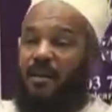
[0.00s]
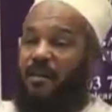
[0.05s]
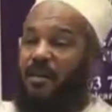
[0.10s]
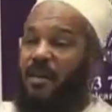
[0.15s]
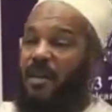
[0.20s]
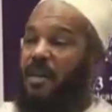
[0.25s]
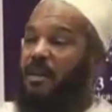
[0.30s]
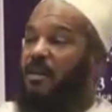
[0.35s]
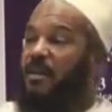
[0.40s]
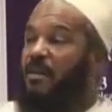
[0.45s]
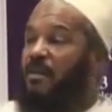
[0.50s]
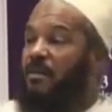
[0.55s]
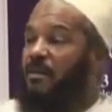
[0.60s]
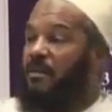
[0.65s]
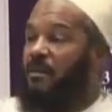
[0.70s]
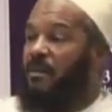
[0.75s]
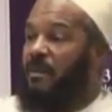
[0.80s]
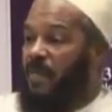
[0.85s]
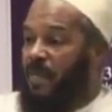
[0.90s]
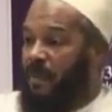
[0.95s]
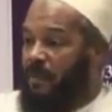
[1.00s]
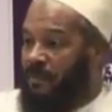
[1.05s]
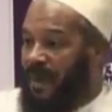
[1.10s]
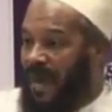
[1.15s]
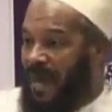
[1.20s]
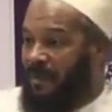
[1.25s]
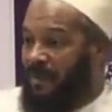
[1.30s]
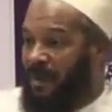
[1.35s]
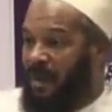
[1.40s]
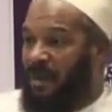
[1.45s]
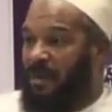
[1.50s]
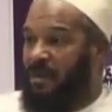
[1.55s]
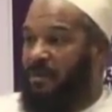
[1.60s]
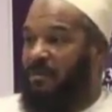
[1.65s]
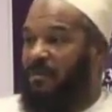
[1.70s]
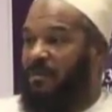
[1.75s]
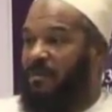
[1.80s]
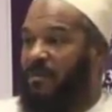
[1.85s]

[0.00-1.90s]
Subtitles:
the Bible,